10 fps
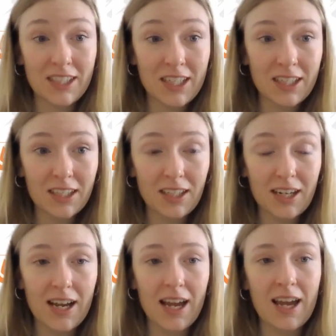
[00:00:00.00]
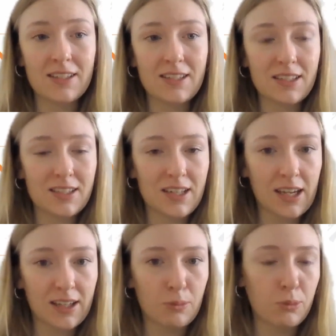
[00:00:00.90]
year and
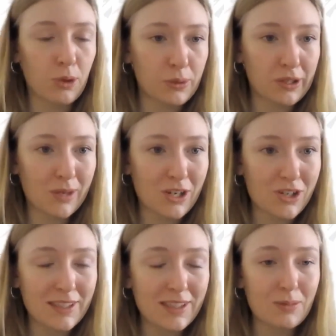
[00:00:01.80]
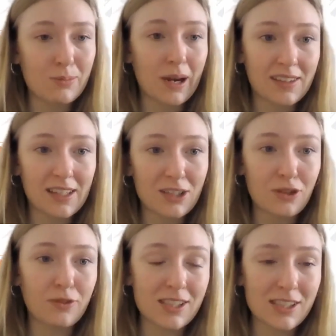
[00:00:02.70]
taken appropriate measures by the end
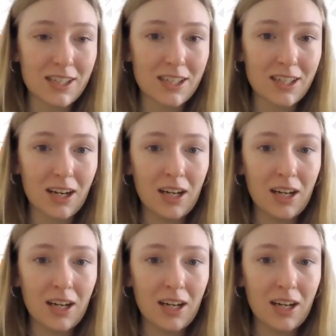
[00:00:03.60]
of this year.